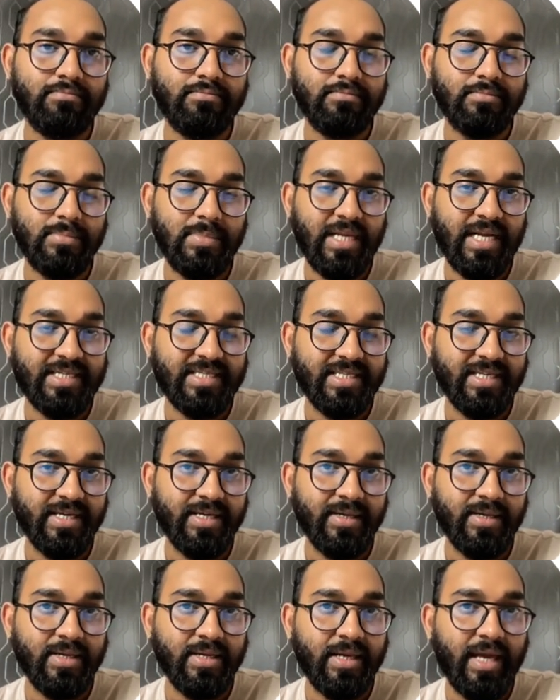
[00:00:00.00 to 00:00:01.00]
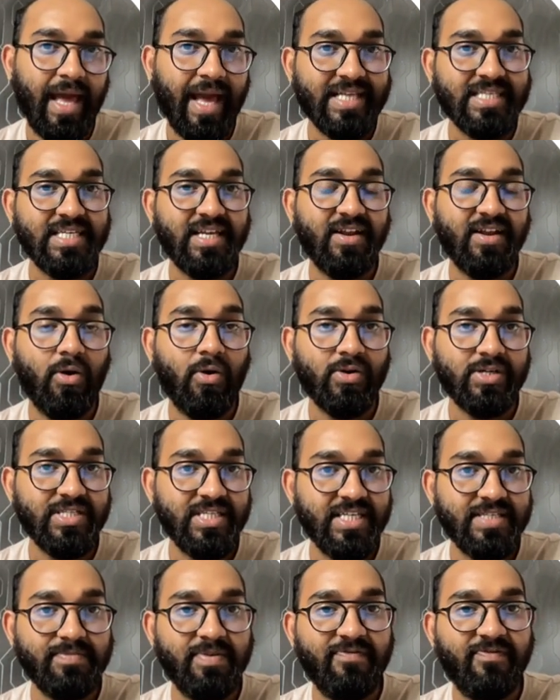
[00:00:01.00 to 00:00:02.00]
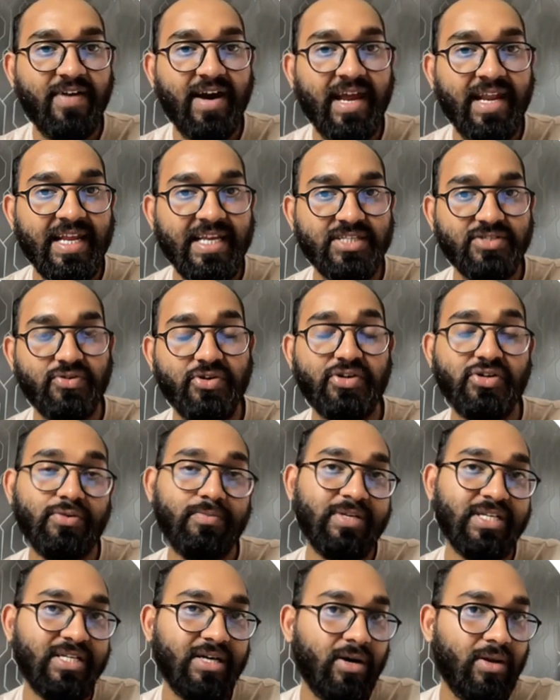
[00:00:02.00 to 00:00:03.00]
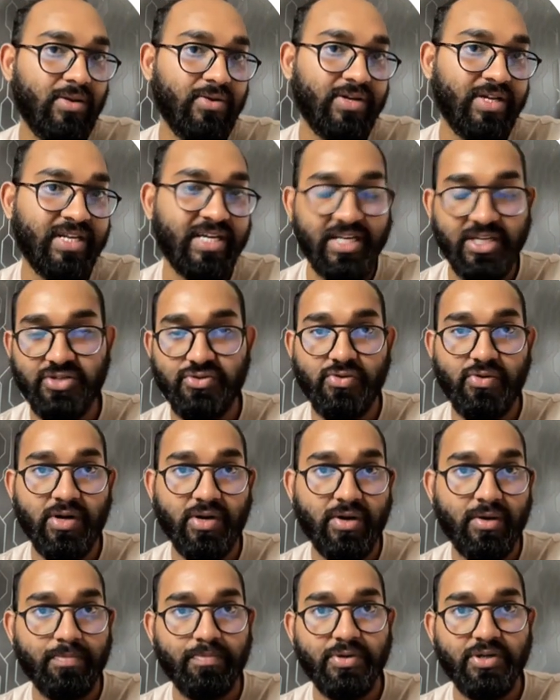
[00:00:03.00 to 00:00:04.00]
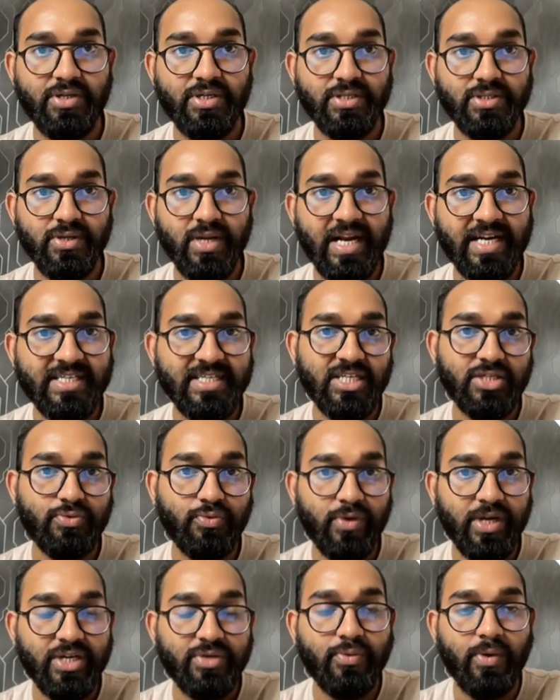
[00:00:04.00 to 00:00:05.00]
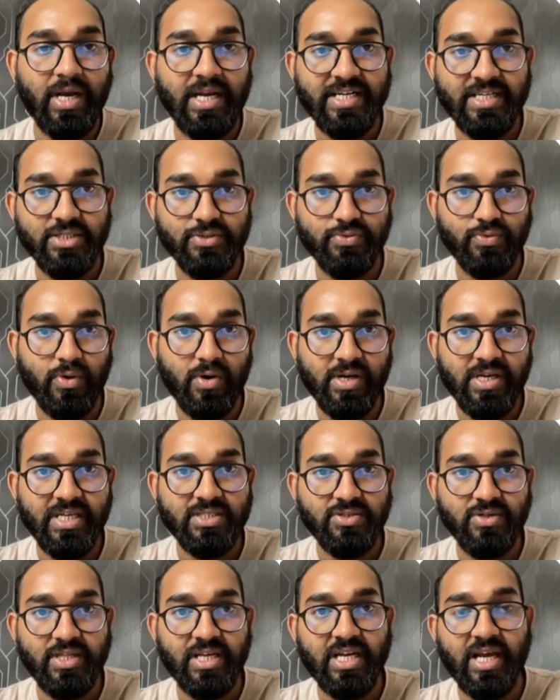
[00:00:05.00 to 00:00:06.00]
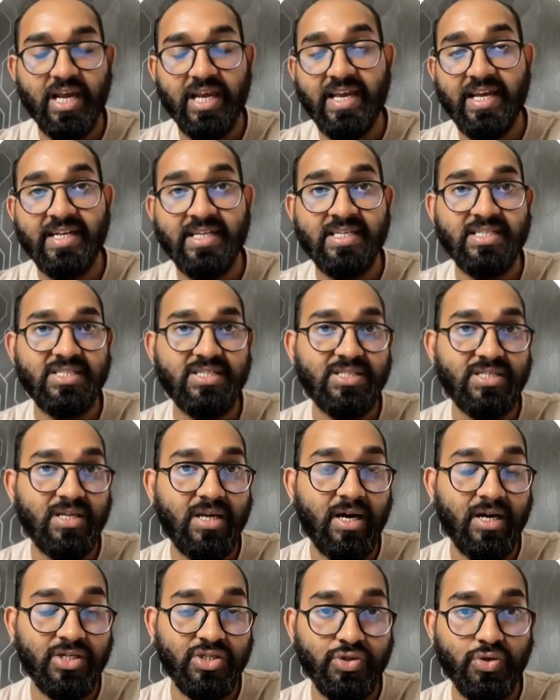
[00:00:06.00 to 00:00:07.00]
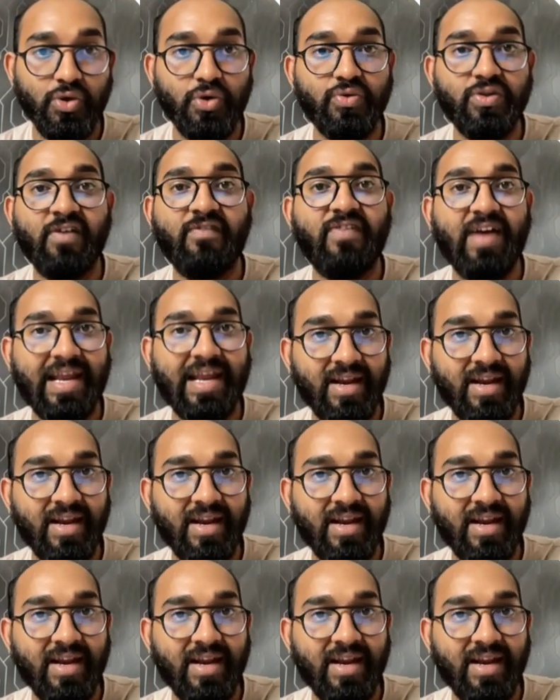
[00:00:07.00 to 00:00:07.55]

let's say Excel or CSV file is going to be downloaded into our computer. So let's just wait while it is working so that I can show you the final